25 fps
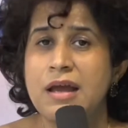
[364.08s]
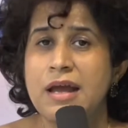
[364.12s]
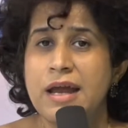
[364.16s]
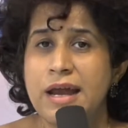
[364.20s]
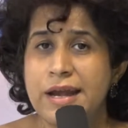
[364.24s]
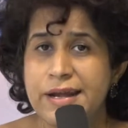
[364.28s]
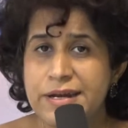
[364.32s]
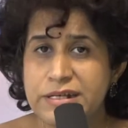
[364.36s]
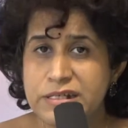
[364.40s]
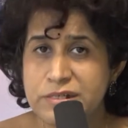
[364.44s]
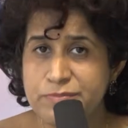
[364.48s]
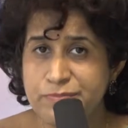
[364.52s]

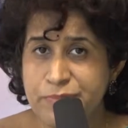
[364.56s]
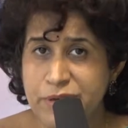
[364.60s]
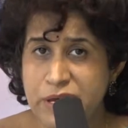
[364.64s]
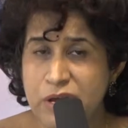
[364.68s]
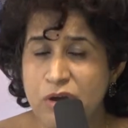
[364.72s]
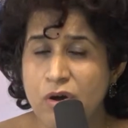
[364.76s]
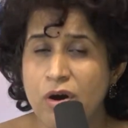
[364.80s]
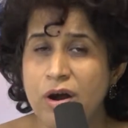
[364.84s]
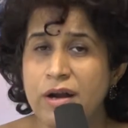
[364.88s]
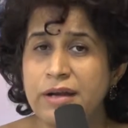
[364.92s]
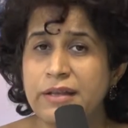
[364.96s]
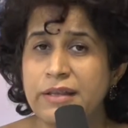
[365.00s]
It is
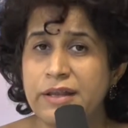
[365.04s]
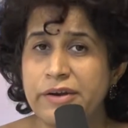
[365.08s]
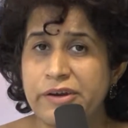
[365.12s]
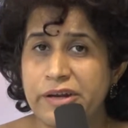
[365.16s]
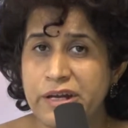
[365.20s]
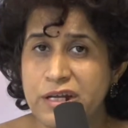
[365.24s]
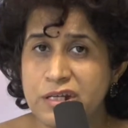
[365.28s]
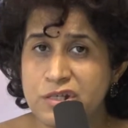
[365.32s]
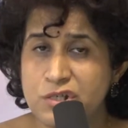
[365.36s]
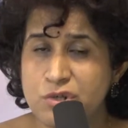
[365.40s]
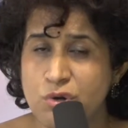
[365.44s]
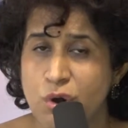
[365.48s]
beyond the
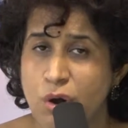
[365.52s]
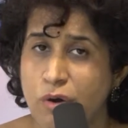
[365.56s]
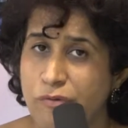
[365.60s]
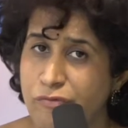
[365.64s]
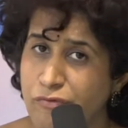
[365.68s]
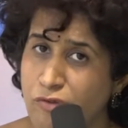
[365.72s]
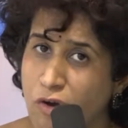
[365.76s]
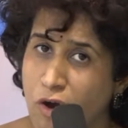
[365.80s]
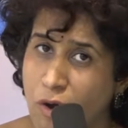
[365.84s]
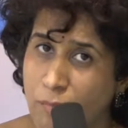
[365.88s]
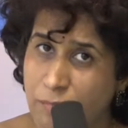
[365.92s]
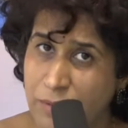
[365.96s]
reach
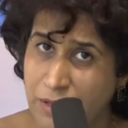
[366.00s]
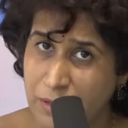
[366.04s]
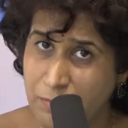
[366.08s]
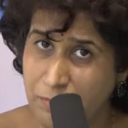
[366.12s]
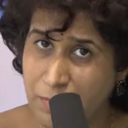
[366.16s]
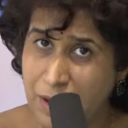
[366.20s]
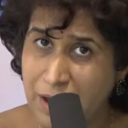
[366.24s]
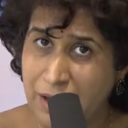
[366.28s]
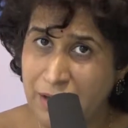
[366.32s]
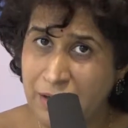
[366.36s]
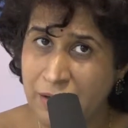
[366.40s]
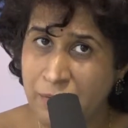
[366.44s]
of common
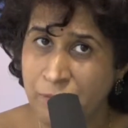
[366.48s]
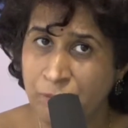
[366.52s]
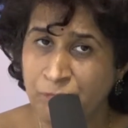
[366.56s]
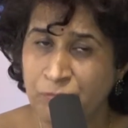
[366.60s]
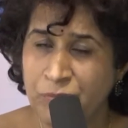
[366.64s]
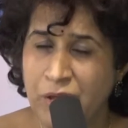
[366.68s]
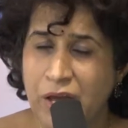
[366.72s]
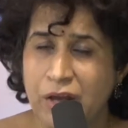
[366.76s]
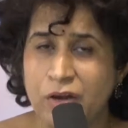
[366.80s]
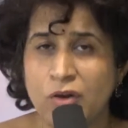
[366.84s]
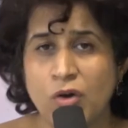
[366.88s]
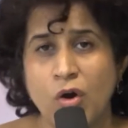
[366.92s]
man.
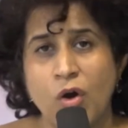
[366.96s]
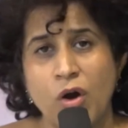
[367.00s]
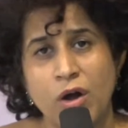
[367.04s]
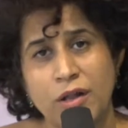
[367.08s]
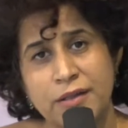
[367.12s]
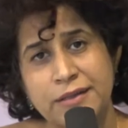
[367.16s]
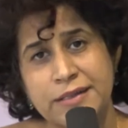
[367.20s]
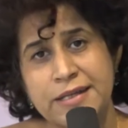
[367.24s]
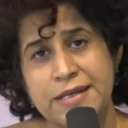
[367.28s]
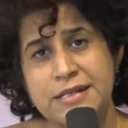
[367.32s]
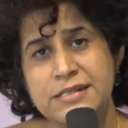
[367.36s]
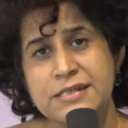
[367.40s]
And
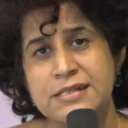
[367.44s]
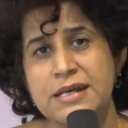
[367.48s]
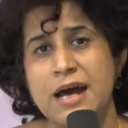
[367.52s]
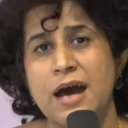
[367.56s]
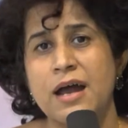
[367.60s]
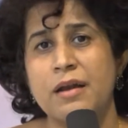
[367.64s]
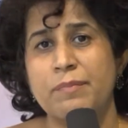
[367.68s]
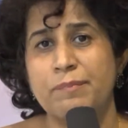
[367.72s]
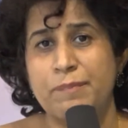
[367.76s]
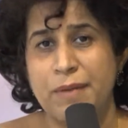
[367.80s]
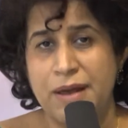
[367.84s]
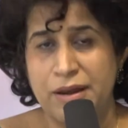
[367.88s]
all these
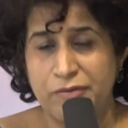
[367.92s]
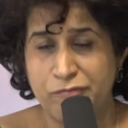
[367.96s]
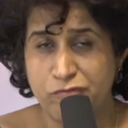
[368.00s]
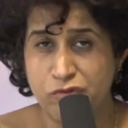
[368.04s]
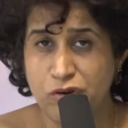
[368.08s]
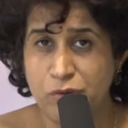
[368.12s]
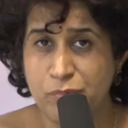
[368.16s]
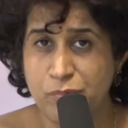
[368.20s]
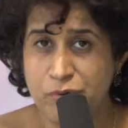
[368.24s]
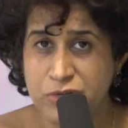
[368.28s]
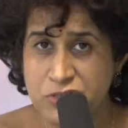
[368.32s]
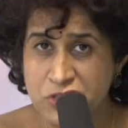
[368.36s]
are
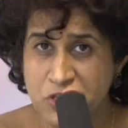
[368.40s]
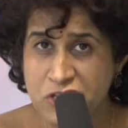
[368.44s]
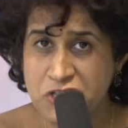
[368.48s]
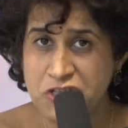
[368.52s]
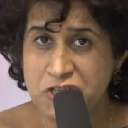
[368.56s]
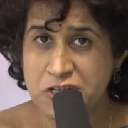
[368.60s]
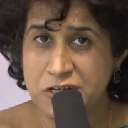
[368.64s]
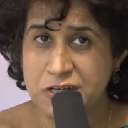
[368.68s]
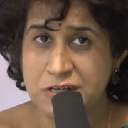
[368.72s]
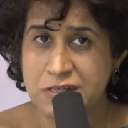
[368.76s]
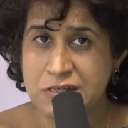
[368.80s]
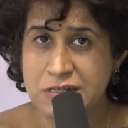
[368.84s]
painful
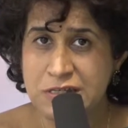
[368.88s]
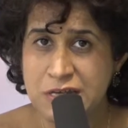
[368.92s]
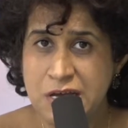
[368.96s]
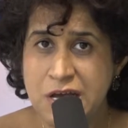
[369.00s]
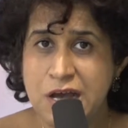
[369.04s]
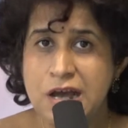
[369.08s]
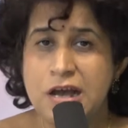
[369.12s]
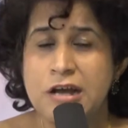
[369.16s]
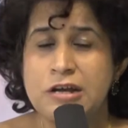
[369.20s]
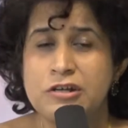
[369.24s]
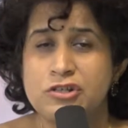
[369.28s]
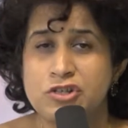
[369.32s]
procedures.
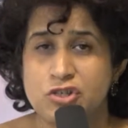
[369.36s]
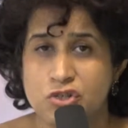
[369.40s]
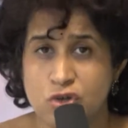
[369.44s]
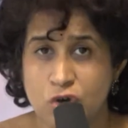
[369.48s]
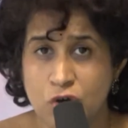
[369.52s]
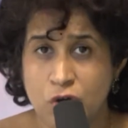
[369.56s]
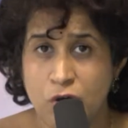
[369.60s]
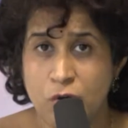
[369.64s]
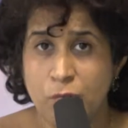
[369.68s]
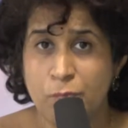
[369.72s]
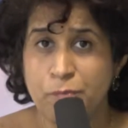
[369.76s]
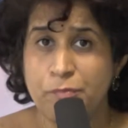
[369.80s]

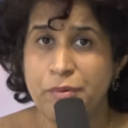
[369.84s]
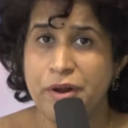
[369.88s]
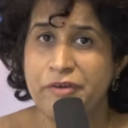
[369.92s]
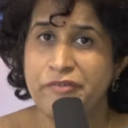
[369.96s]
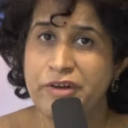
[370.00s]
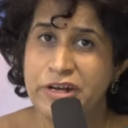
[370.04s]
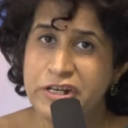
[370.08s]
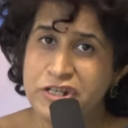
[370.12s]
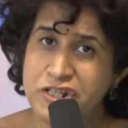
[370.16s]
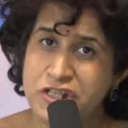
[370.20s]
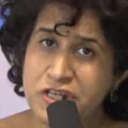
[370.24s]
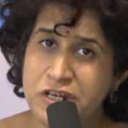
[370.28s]
So
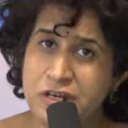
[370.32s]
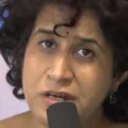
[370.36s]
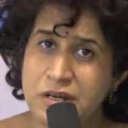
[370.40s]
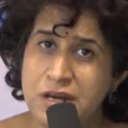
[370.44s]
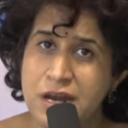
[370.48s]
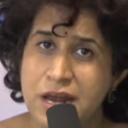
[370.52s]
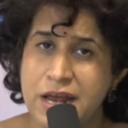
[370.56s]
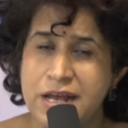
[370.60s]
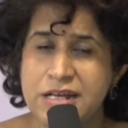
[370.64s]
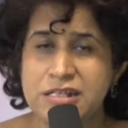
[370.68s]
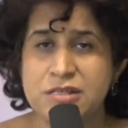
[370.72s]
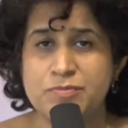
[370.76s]
prevention
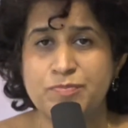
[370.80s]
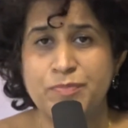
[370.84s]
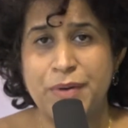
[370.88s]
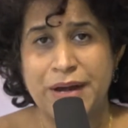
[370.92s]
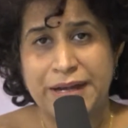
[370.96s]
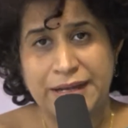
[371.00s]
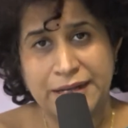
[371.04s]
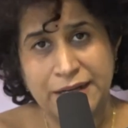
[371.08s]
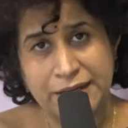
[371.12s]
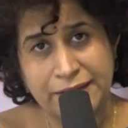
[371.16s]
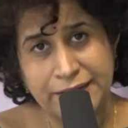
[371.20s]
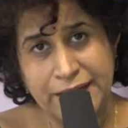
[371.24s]
is
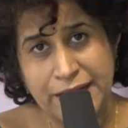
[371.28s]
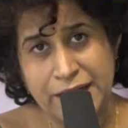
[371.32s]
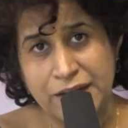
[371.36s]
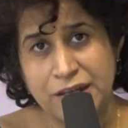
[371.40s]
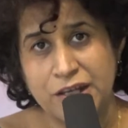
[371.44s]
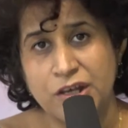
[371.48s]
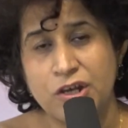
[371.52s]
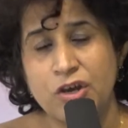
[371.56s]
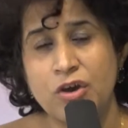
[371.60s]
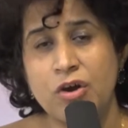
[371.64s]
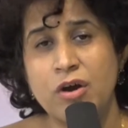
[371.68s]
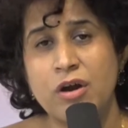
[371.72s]
better than
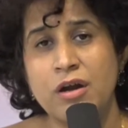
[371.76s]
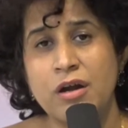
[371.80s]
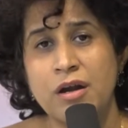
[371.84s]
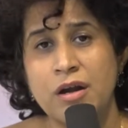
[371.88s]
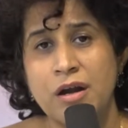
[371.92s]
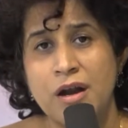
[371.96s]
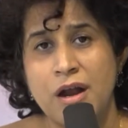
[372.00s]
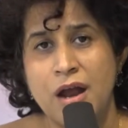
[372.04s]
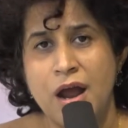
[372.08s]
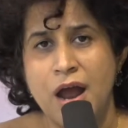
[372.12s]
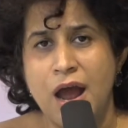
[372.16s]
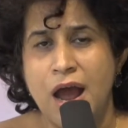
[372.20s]
cure.
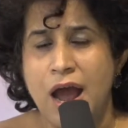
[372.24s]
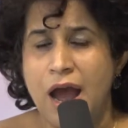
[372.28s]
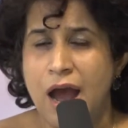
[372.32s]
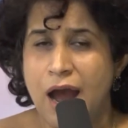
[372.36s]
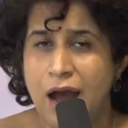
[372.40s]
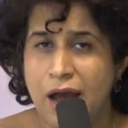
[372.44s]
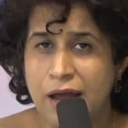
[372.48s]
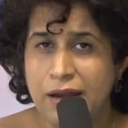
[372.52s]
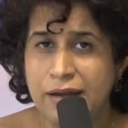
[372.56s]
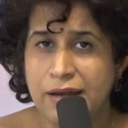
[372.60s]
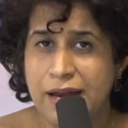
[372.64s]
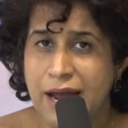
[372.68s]

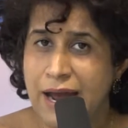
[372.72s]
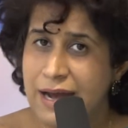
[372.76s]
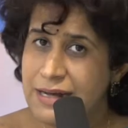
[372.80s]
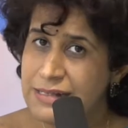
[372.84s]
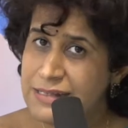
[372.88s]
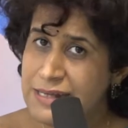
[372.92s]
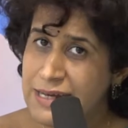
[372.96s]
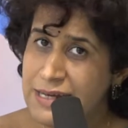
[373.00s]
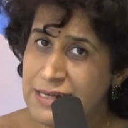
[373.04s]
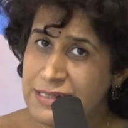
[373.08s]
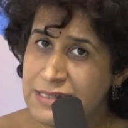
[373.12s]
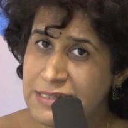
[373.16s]
And
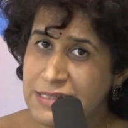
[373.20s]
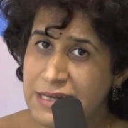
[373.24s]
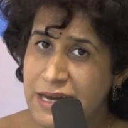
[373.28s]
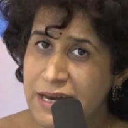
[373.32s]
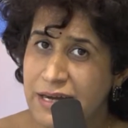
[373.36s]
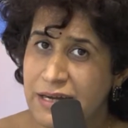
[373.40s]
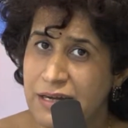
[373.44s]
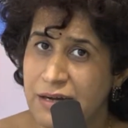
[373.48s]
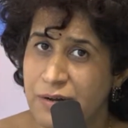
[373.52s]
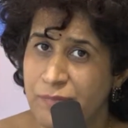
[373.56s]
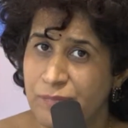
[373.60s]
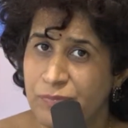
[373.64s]
as I
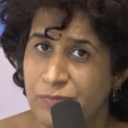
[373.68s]
said,